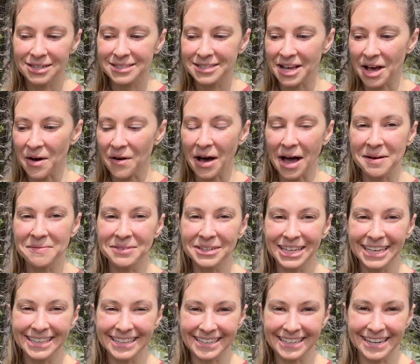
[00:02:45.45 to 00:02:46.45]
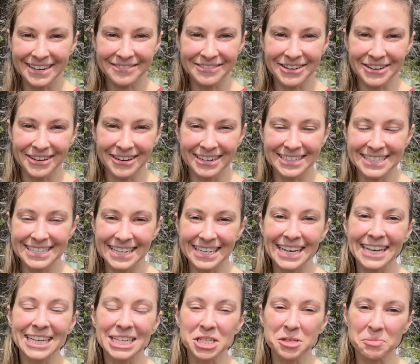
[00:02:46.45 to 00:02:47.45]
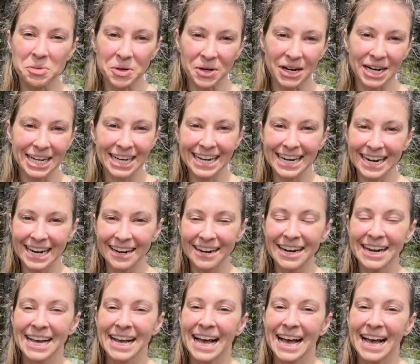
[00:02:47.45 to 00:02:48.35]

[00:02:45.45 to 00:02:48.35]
So I'm really looking forward to exploring here.